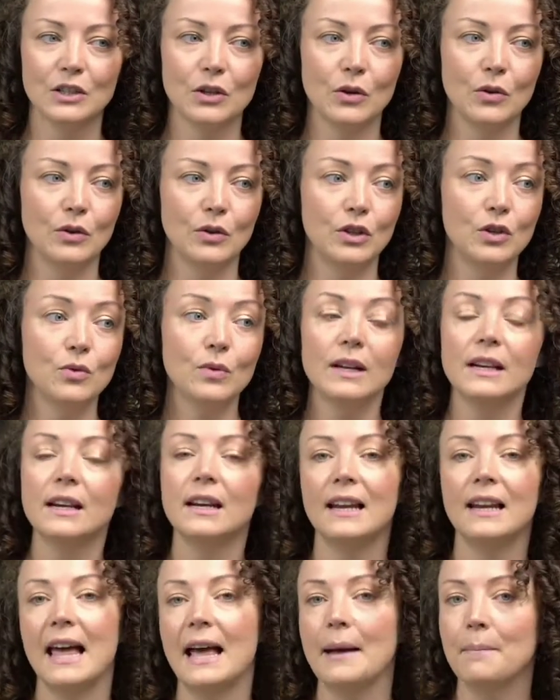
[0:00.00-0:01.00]
So you
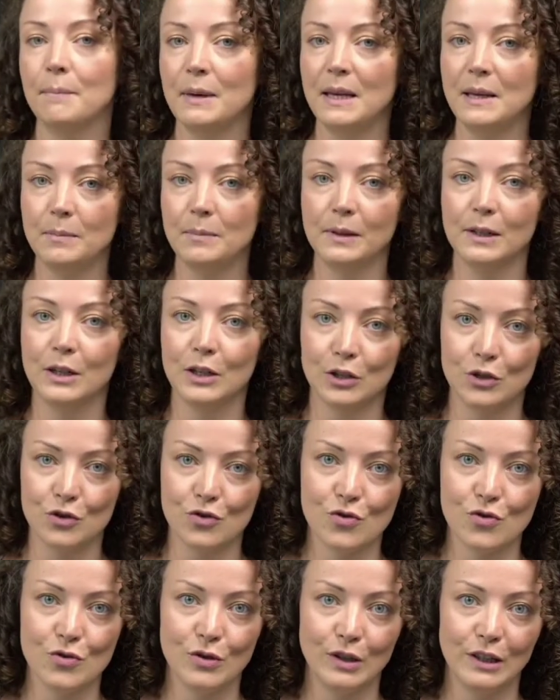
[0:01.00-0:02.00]
can let people
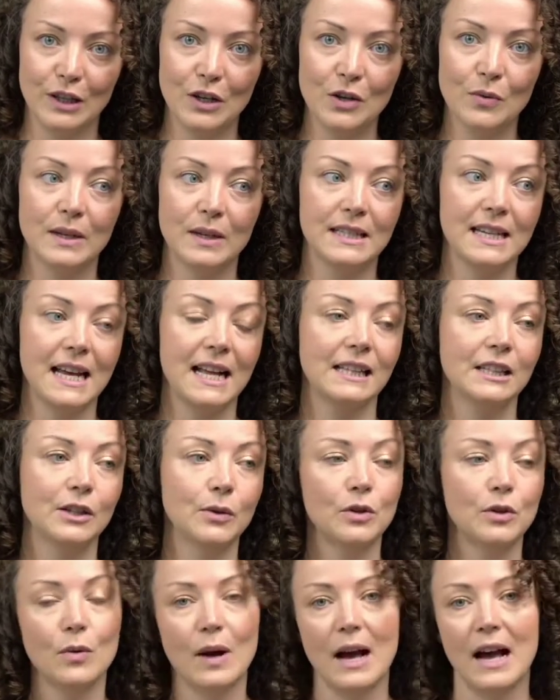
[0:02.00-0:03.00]
control you and tell
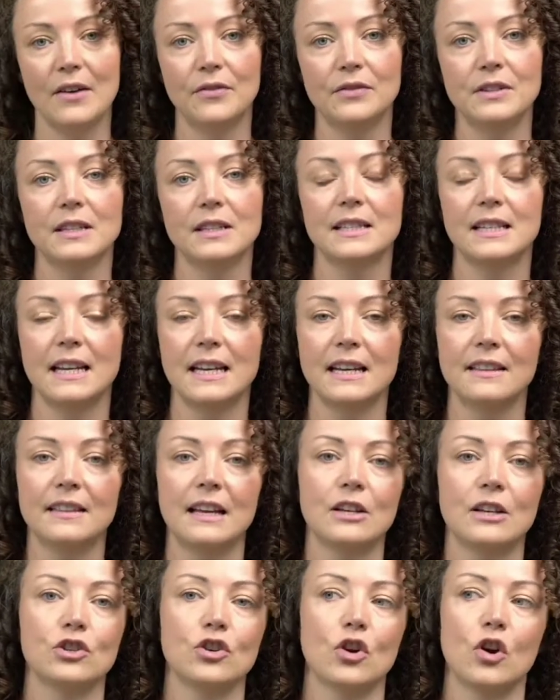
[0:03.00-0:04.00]
you, you have to stay in
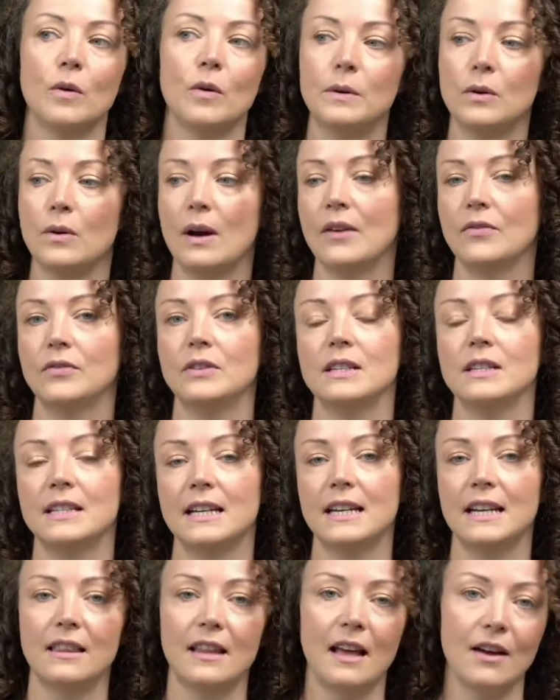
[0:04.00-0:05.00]
that job, you have to
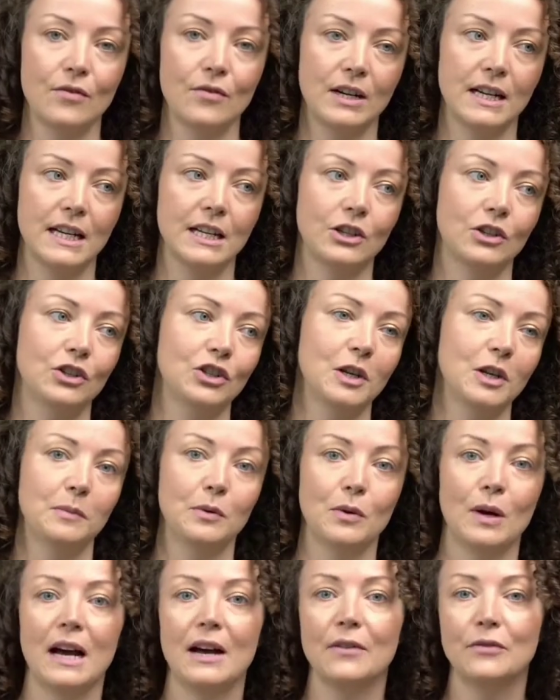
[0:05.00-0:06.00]
stay in that
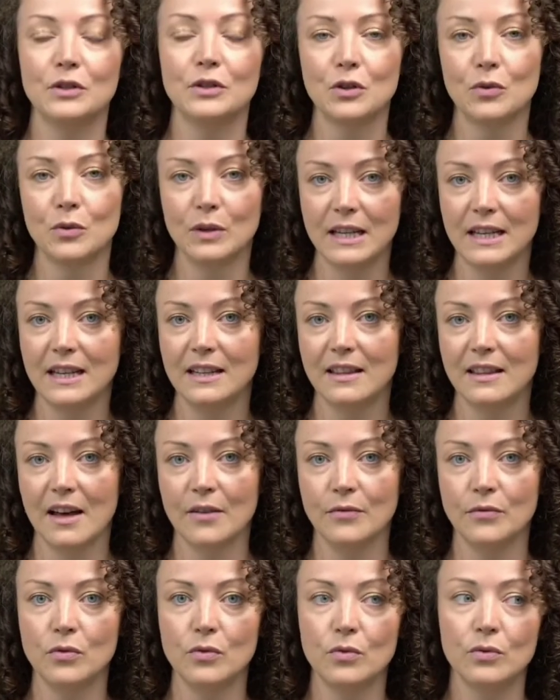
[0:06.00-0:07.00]
relationship, you have to go and eat
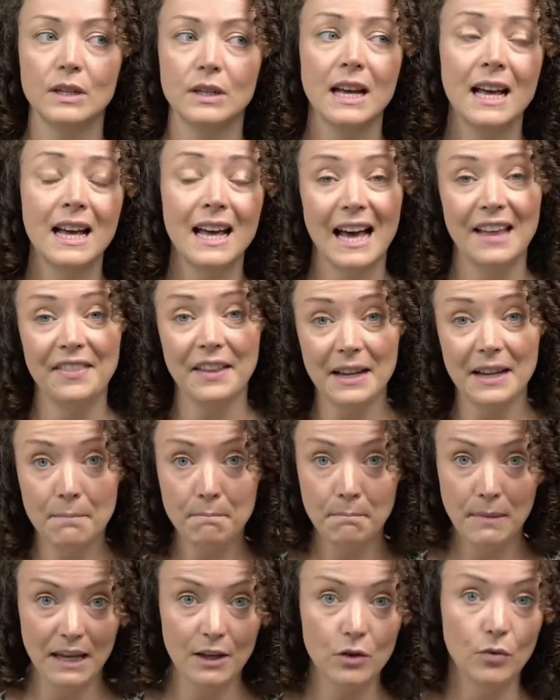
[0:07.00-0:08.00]
that food. And that
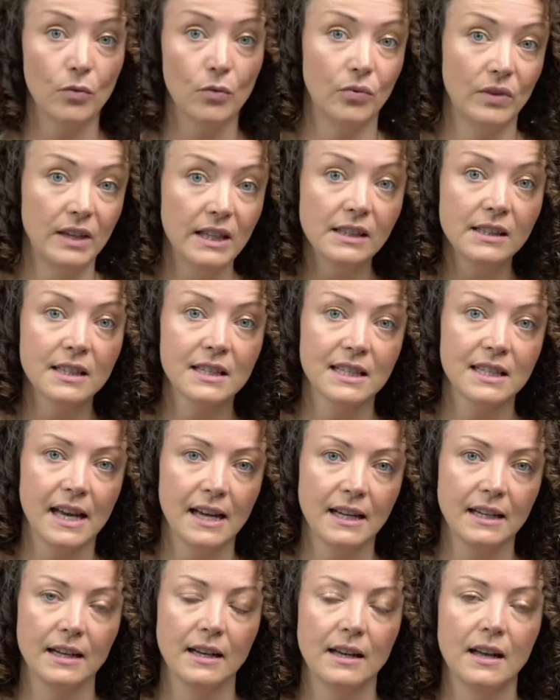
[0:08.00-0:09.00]
can make you feel
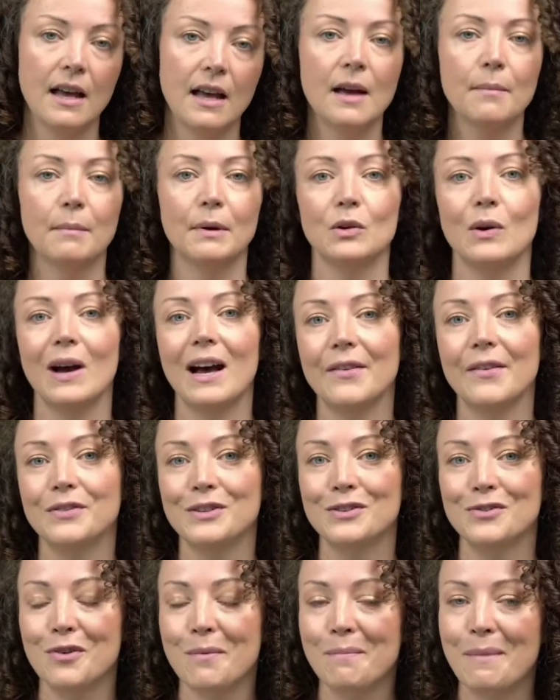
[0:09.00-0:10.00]
stuck, but you have
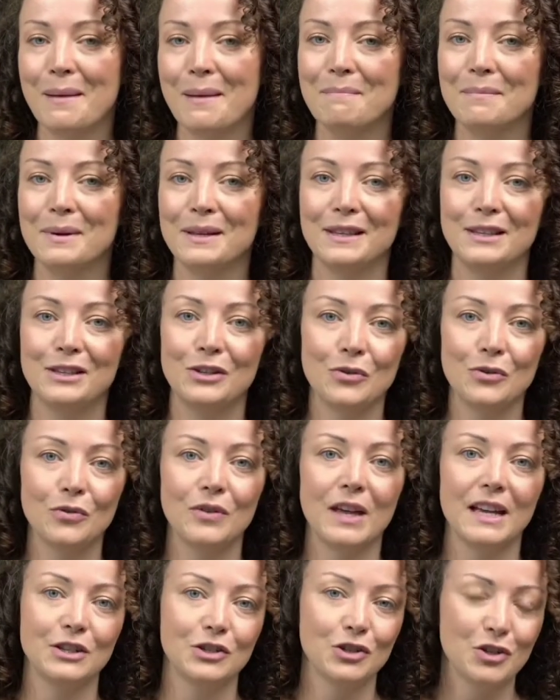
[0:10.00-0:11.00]
to remember that you're
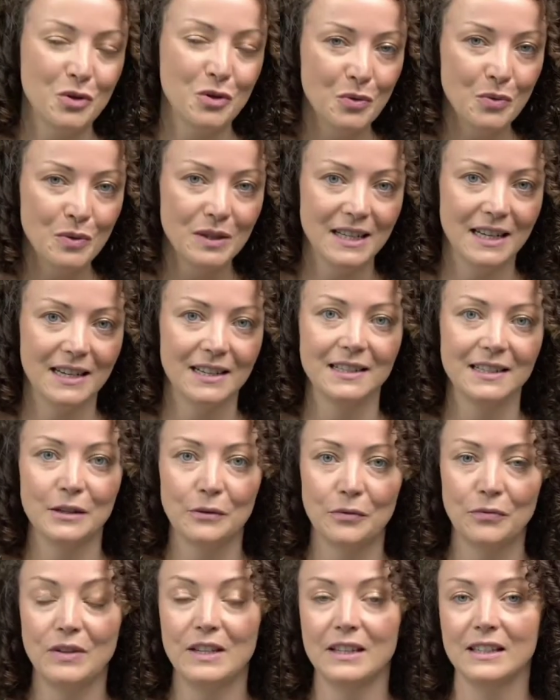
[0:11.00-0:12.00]
then choosing
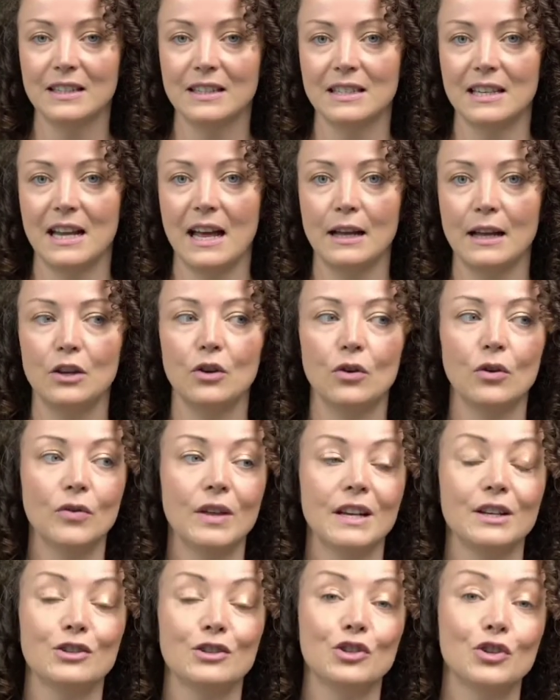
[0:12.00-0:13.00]
to feel stuck. You're
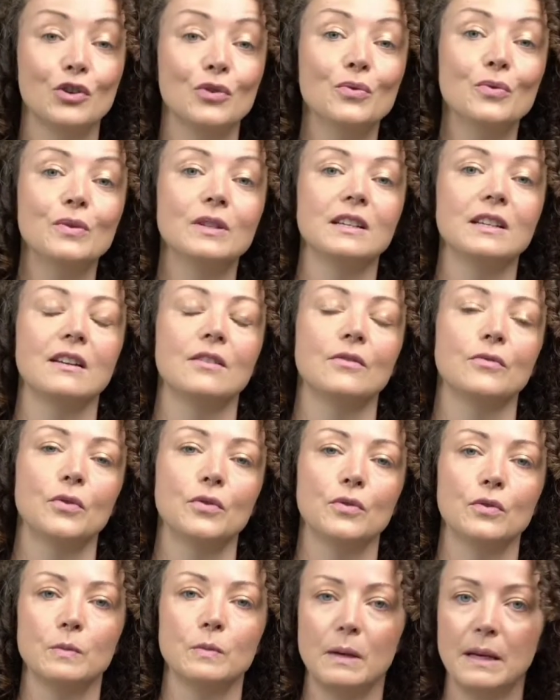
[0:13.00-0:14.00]
then choosing
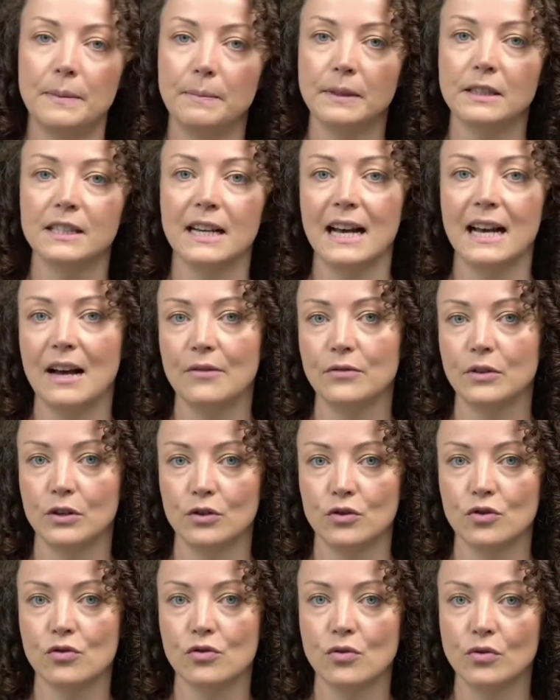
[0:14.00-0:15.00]
for those people to have
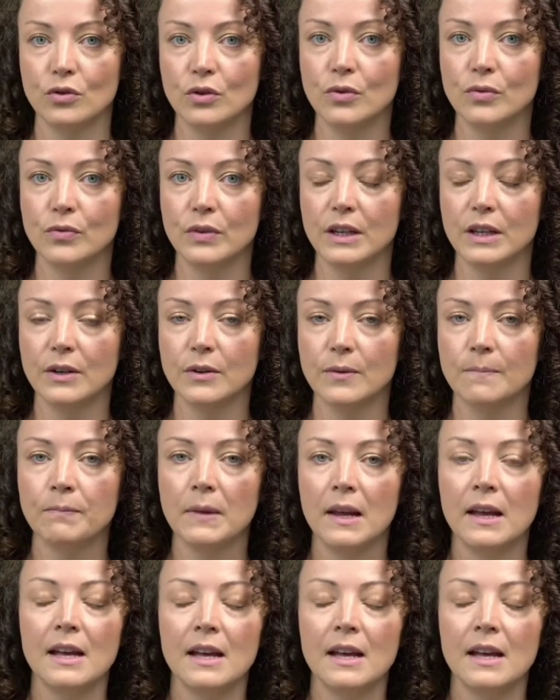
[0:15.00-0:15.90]
control over you.